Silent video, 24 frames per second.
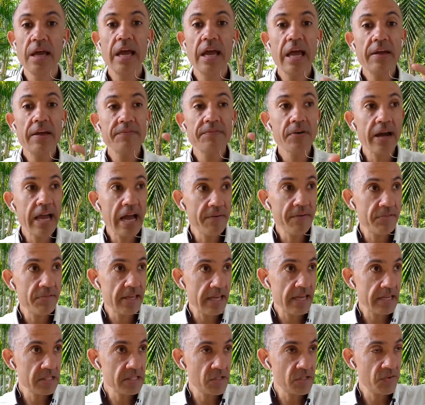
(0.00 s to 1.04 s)
If I have
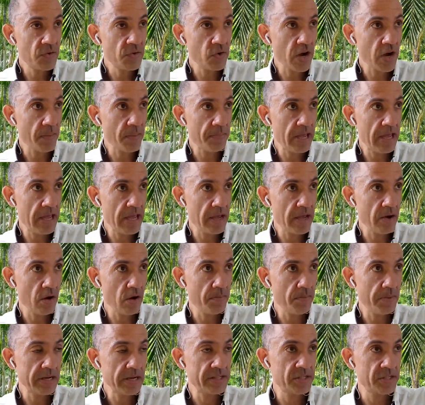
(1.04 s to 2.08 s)
the interviewer up here on
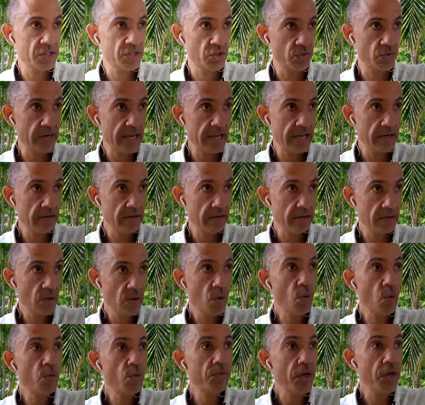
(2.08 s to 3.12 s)
my screen,
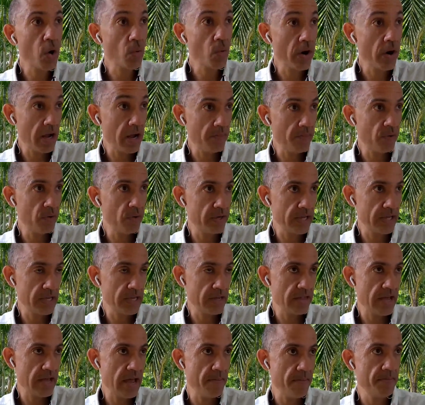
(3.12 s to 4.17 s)
although I am looking
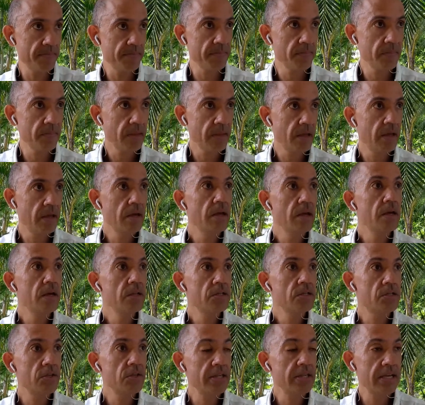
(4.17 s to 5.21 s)
at them,
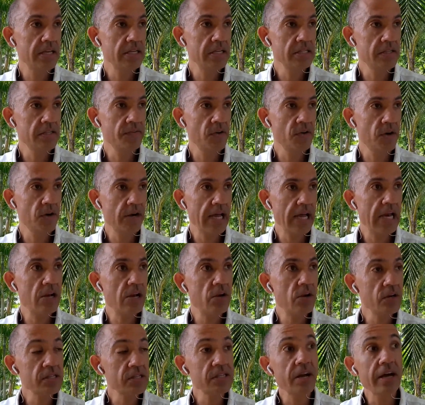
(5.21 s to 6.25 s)
to the interviewer it
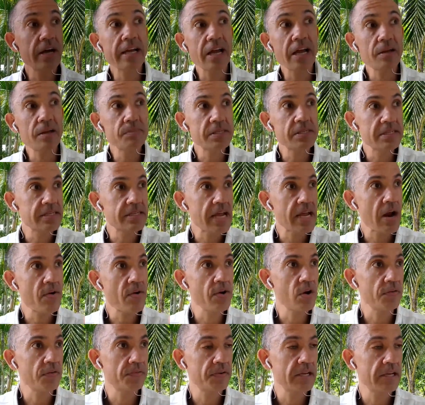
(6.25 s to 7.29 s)
looks like I'm
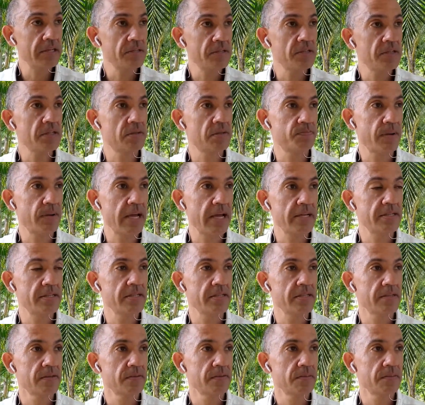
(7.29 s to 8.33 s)
staring off into
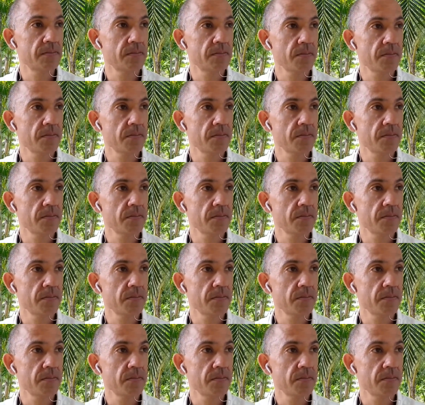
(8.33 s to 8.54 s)
space.